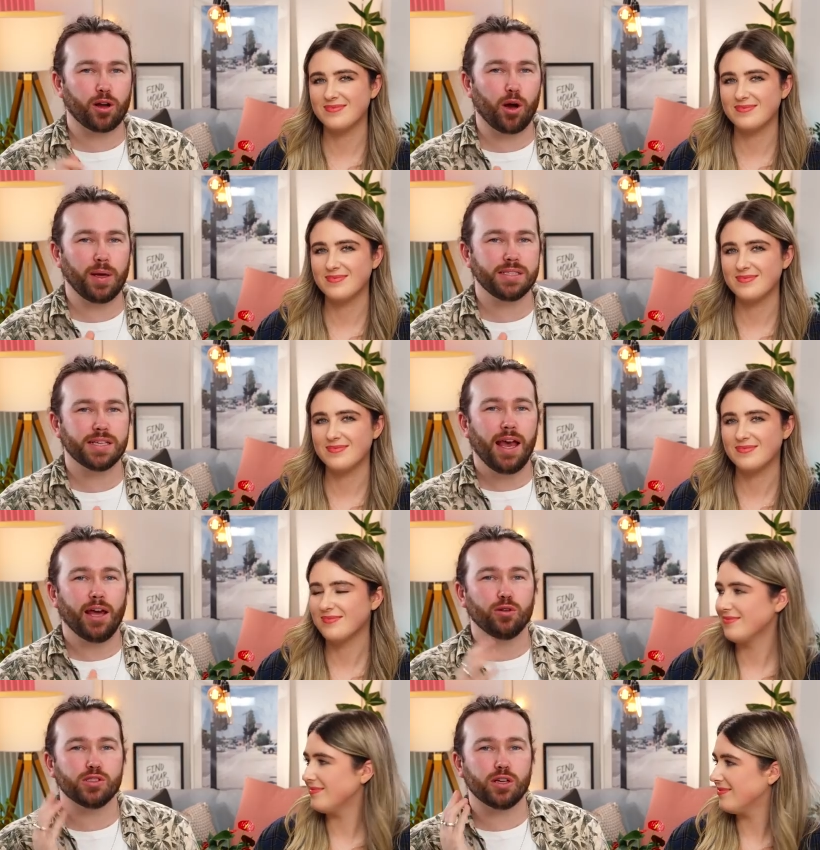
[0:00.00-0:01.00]
Speaker 1: our comments,
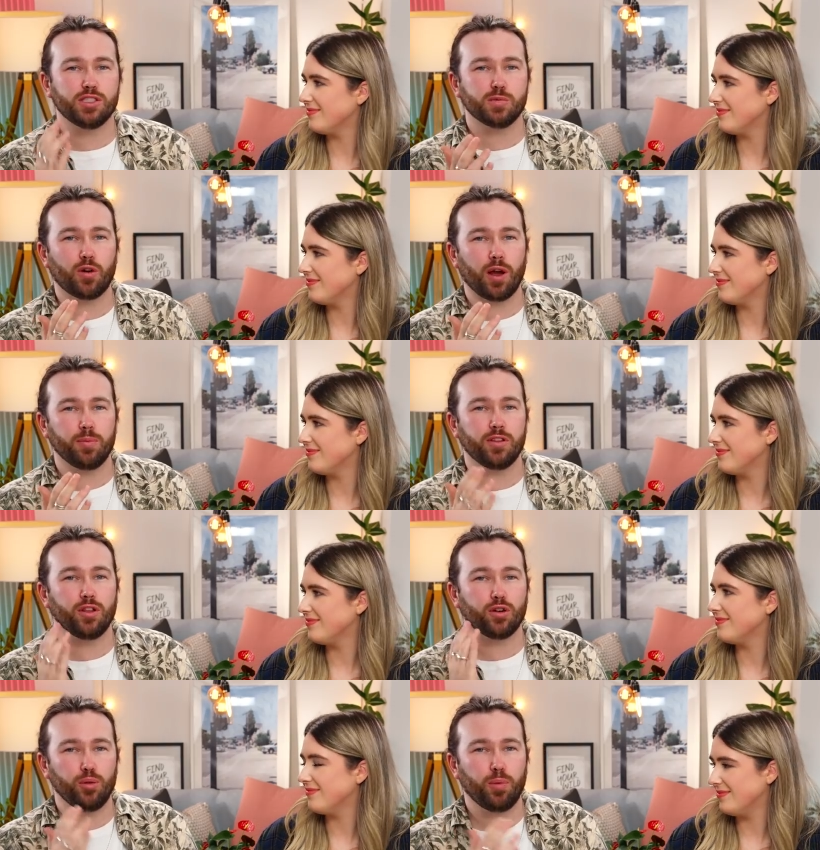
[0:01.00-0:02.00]
and also subscribe to
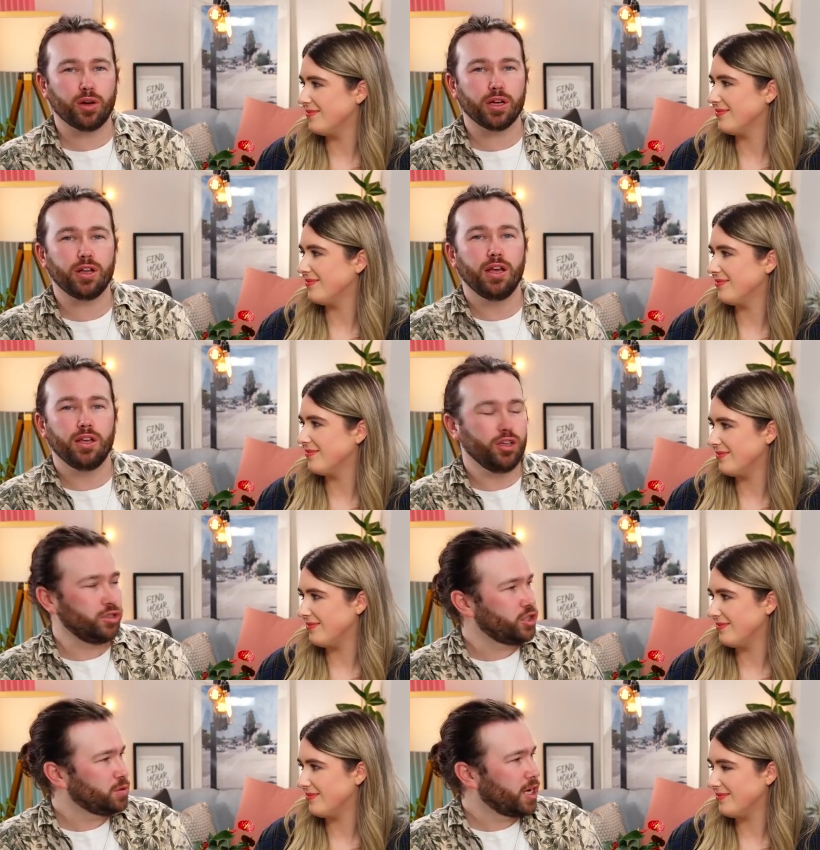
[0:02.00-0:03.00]
the Cù Bòcan YouTube